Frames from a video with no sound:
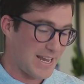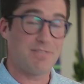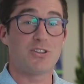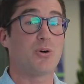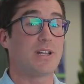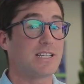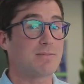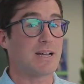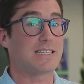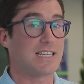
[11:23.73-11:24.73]
Even though it
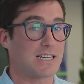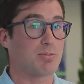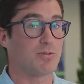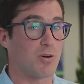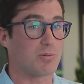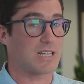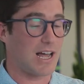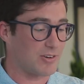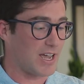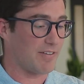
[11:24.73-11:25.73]
is my 6th Performance
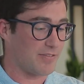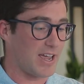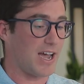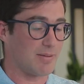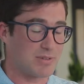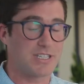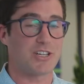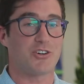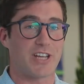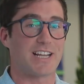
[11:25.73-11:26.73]
Cloud Cafe, I'm
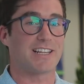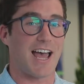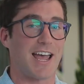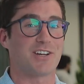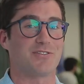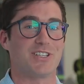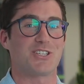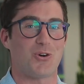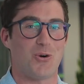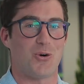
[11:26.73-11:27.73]
still getting the hang of
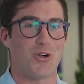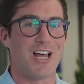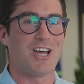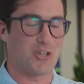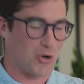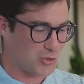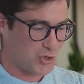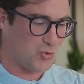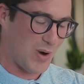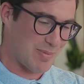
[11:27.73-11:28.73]
this whole
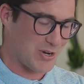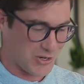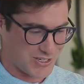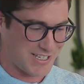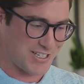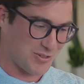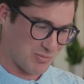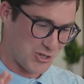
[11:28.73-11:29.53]
GoToWebinar system.